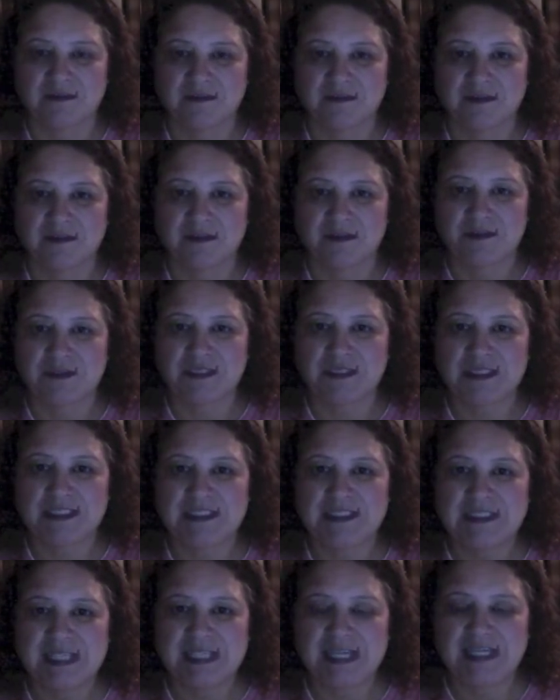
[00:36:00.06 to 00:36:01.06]
It was the
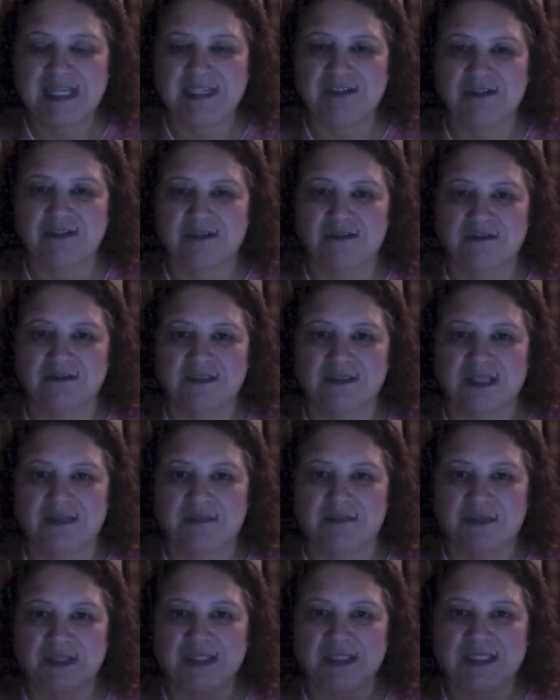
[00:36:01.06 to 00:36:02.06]
container that
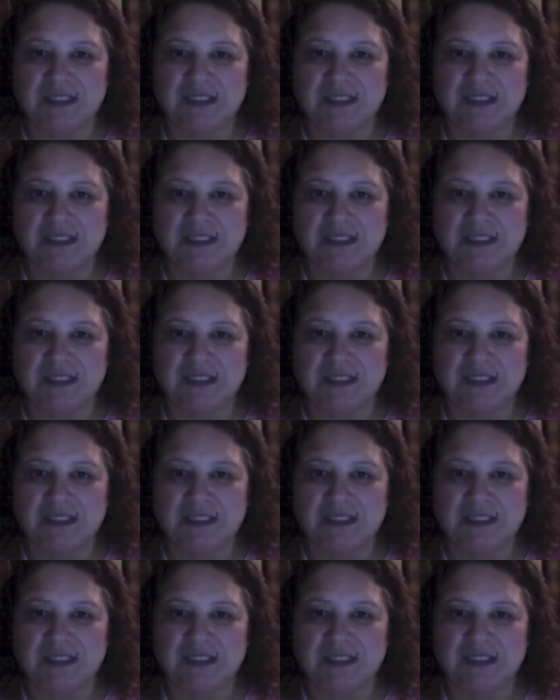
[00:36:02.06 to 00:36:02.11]
brings